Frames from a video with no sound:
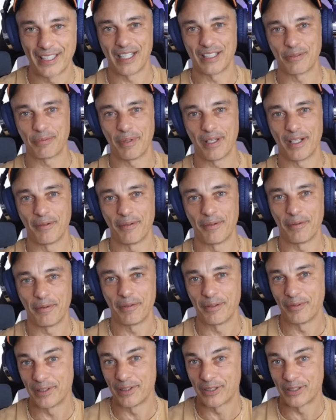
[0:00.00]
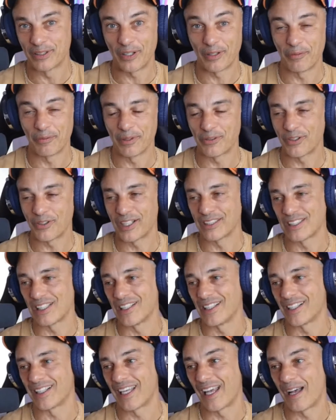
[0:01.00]
Tuesday as well, where we will talk with
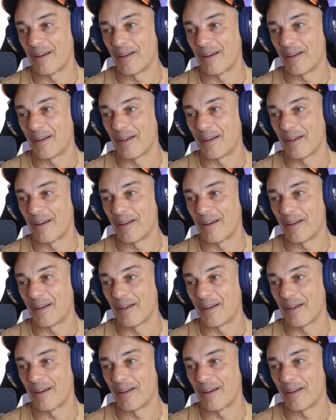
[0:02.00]
Dragon